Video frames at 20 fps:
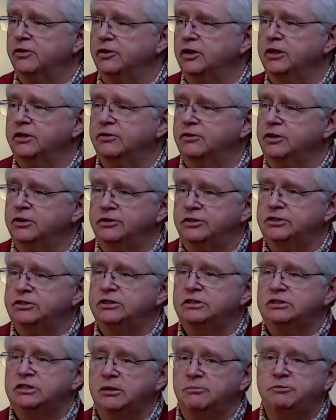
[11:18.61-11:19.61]
that
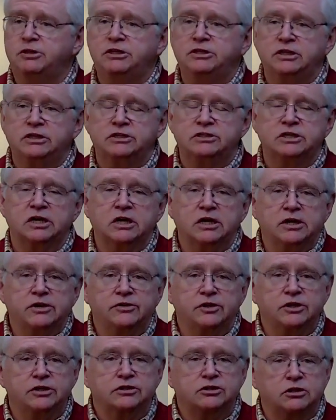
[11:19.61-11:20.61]
this is something
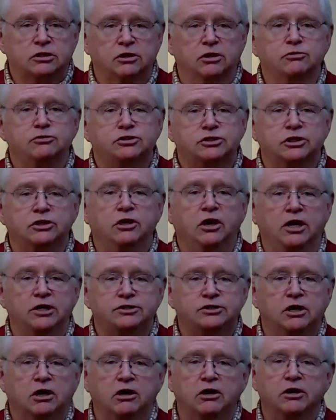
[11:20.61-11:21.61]
that is close to
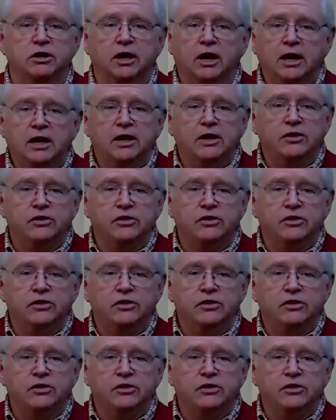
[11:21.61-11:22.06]
God's heart.